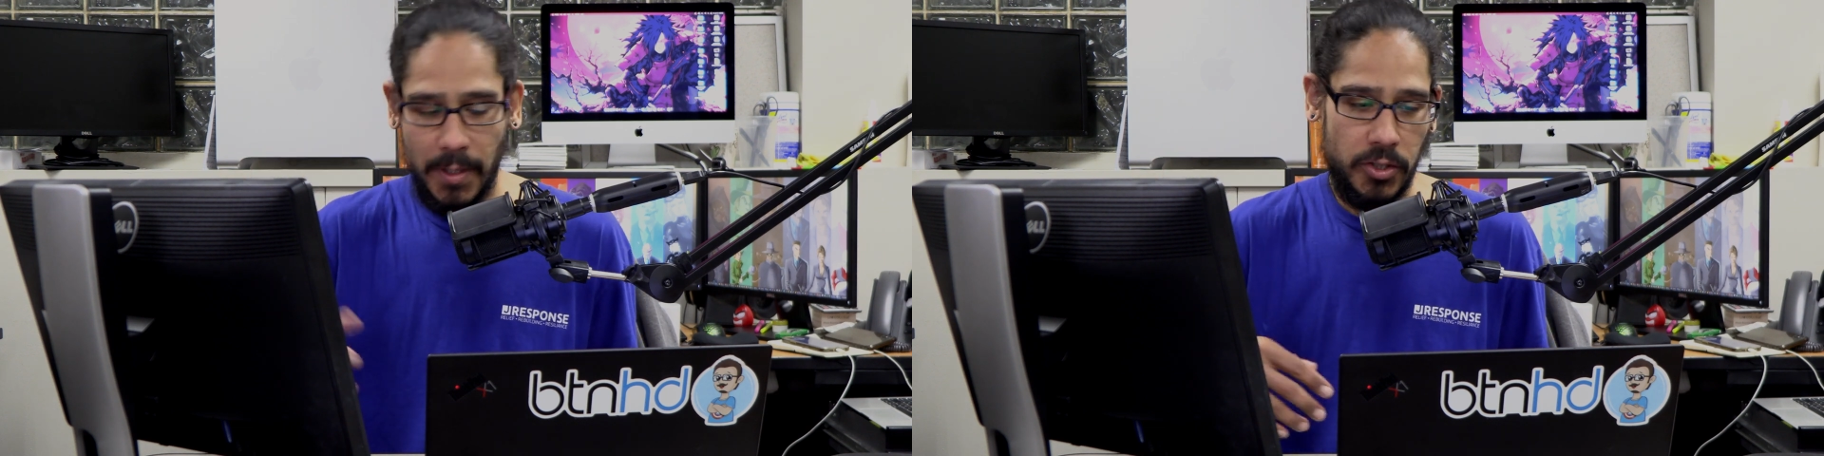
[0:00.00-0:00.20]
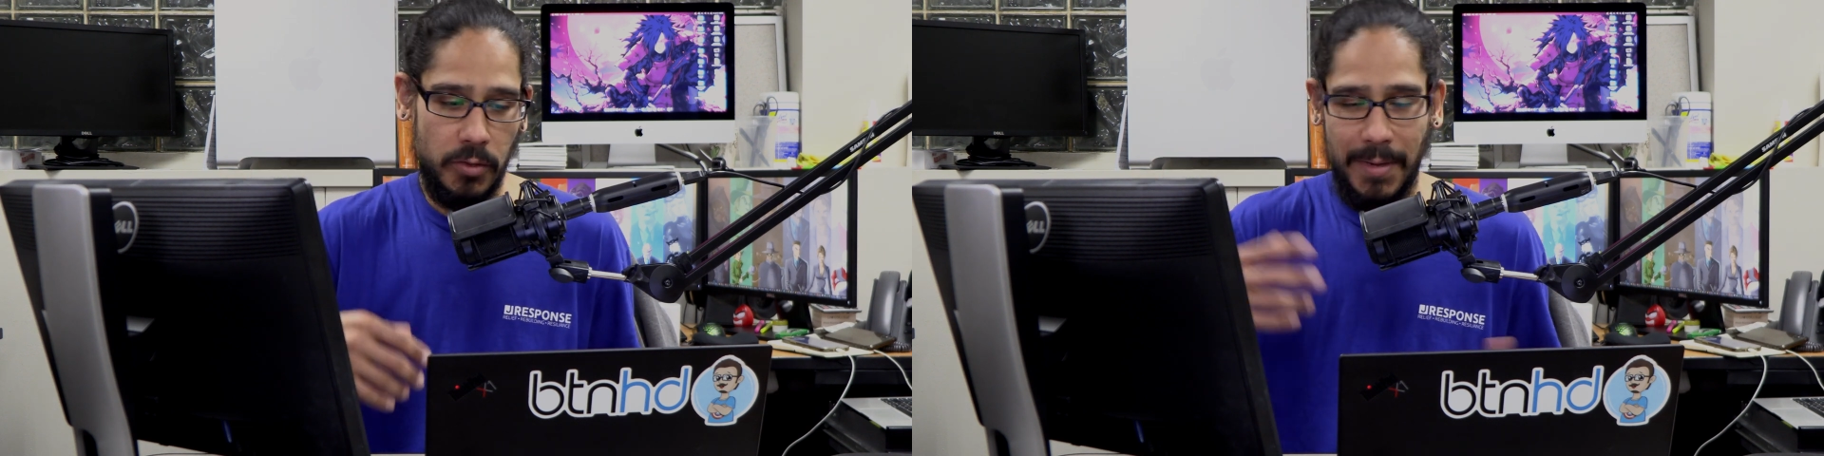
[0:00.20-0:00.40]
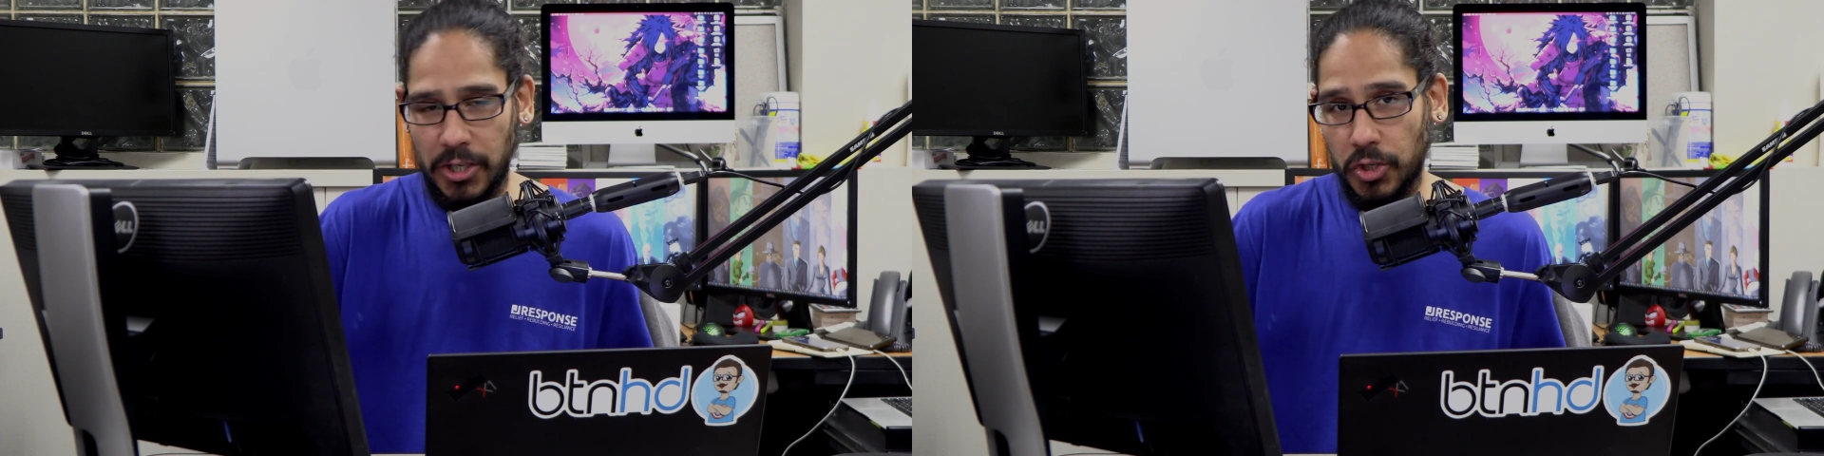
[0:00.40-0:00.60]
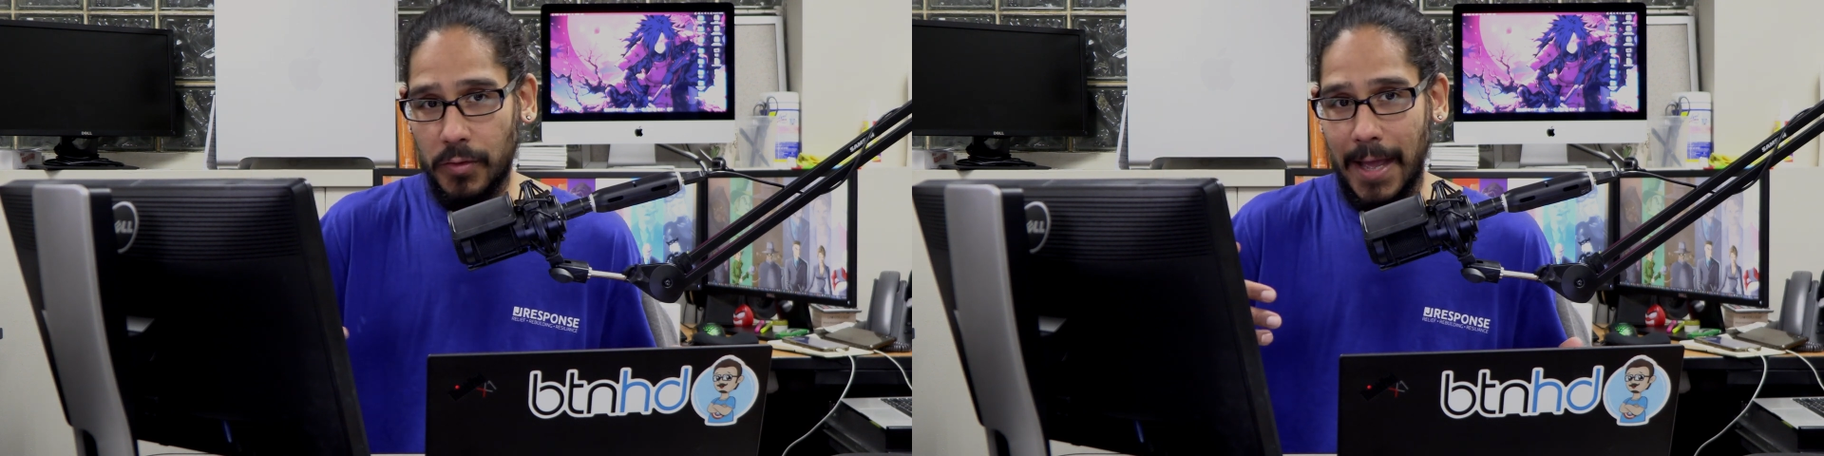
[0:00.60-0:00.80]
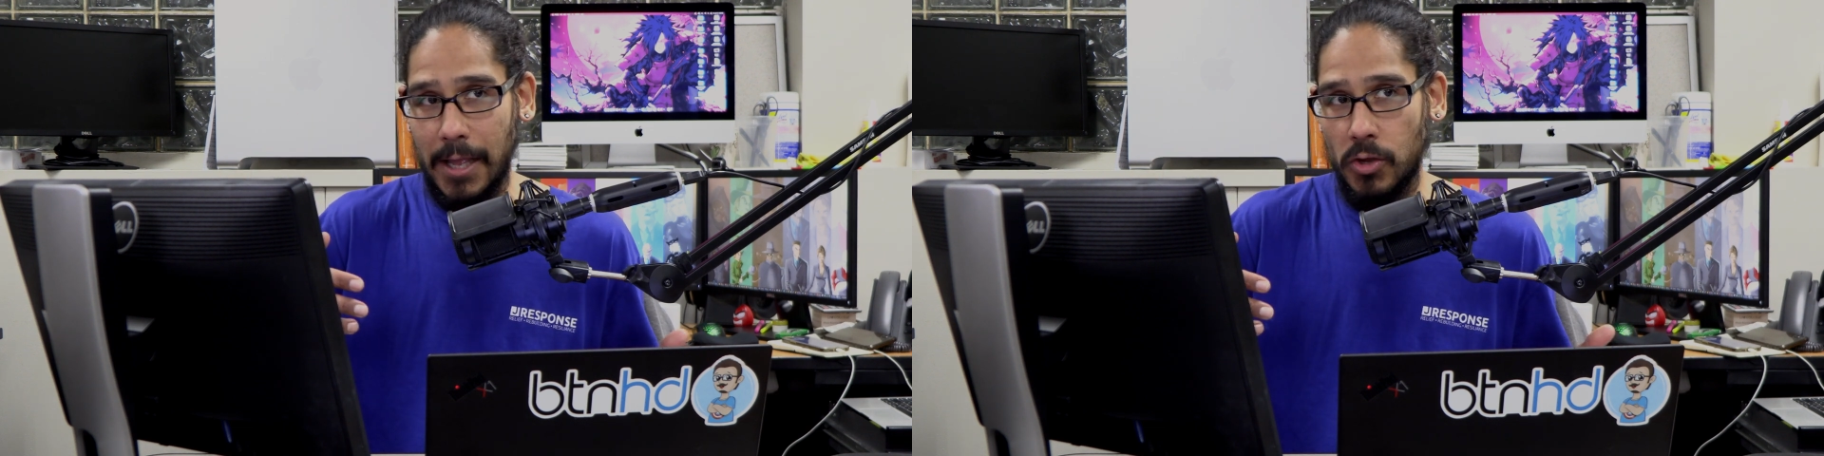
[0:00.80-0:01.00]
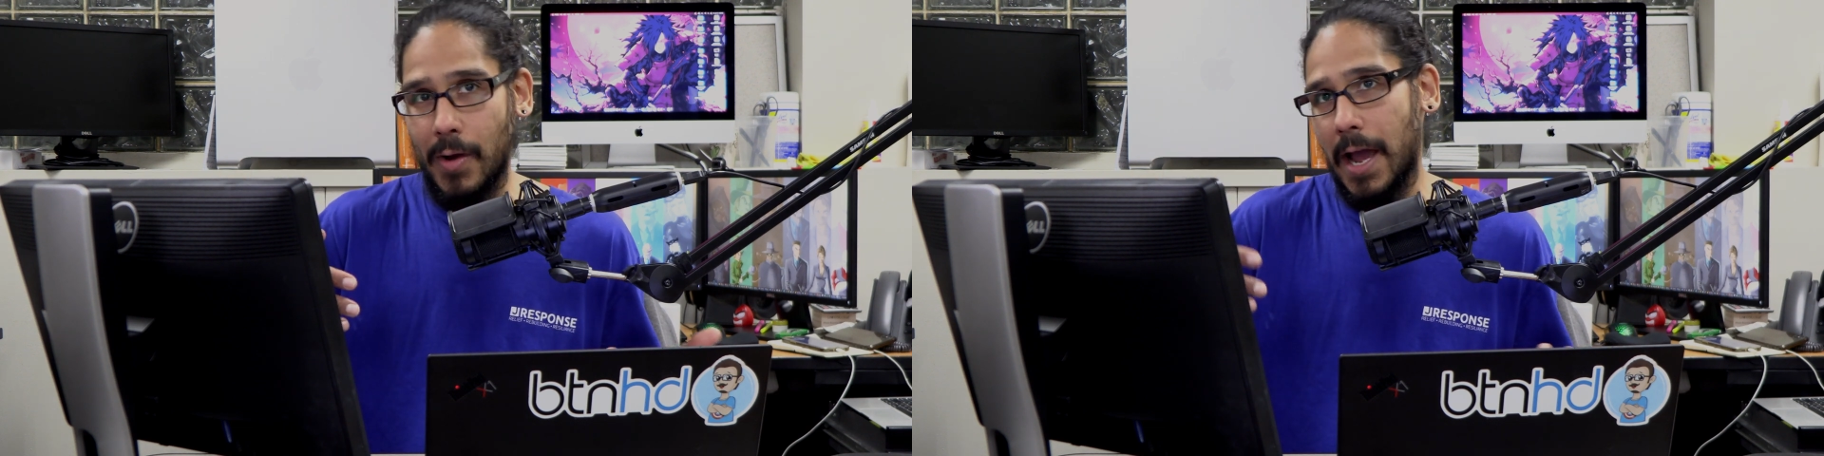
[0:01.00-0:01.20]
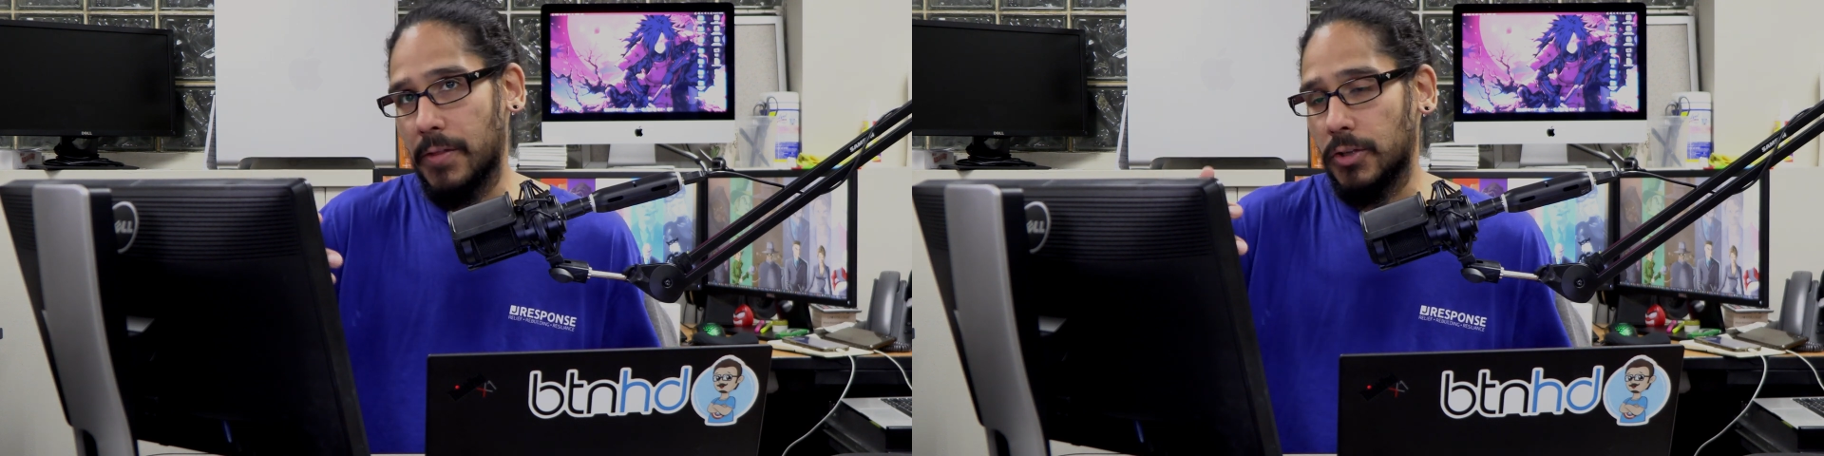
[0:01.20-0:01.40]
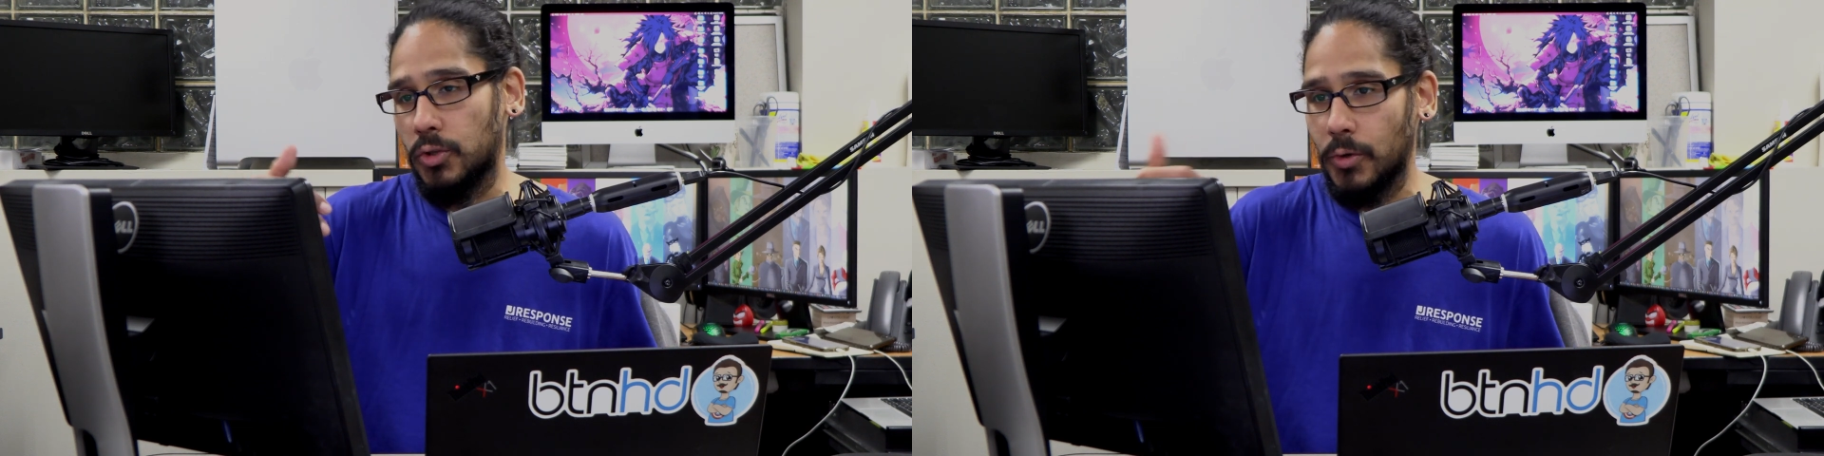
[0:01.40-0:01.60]
So make sure that you
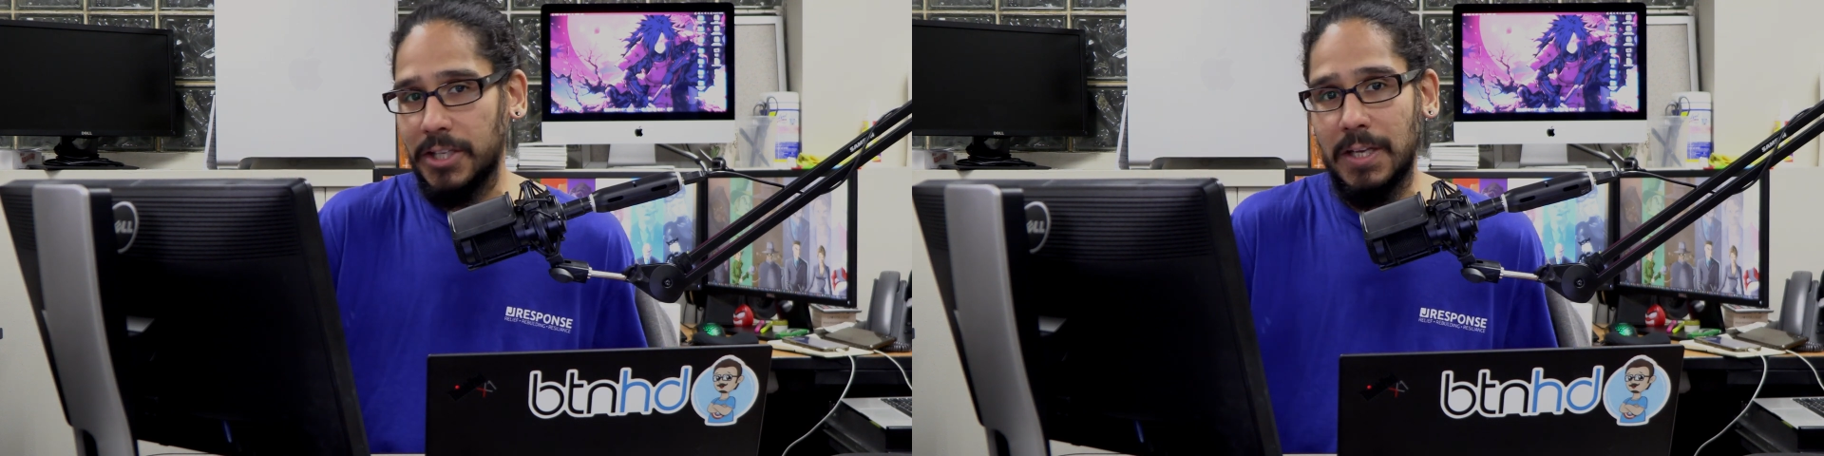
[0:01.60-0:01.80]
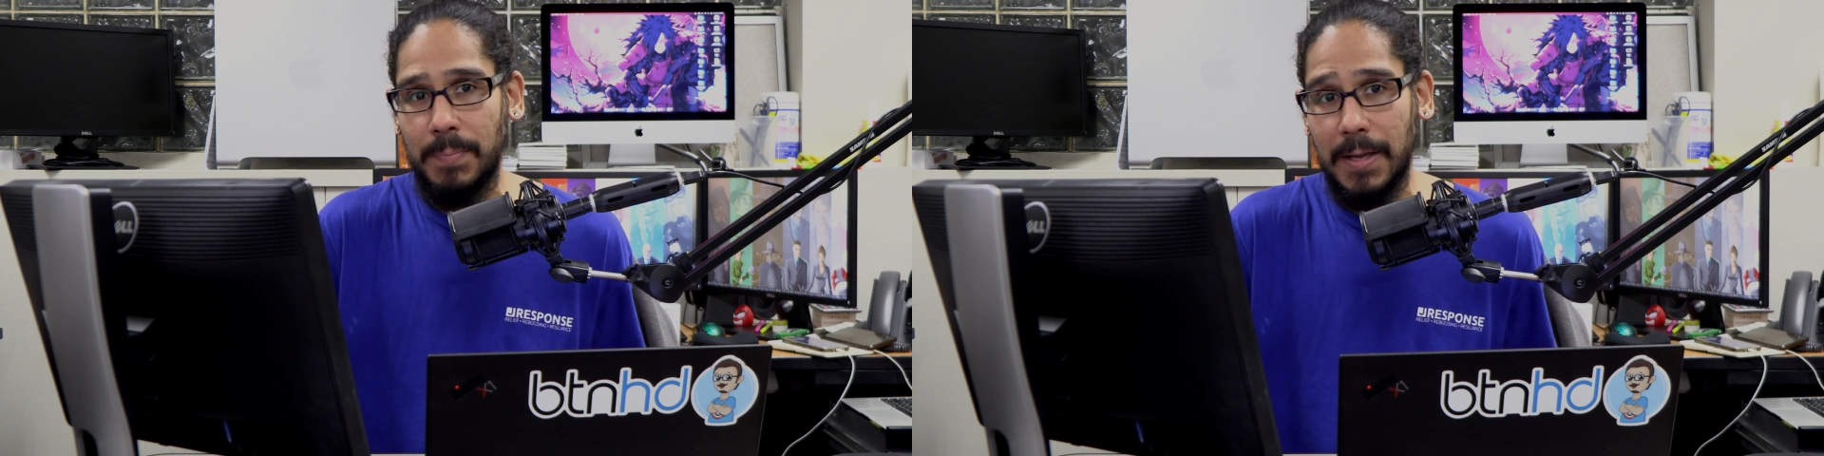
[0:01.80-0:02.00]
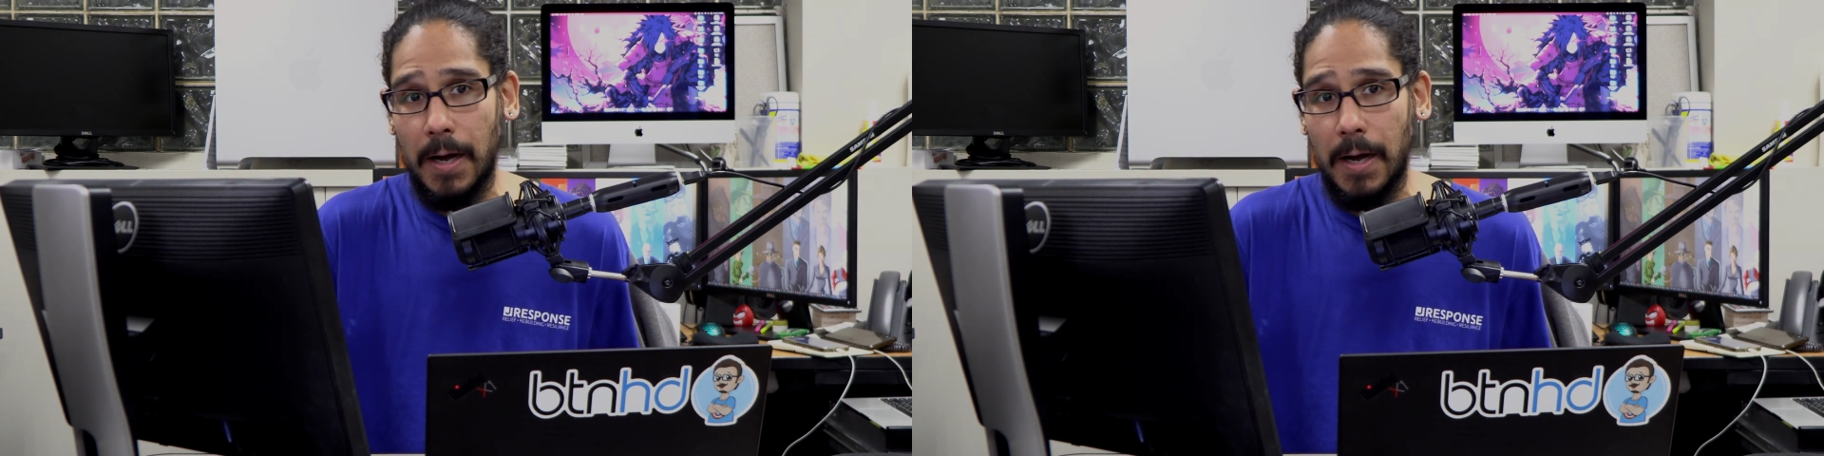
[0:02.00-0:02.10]
either do a GP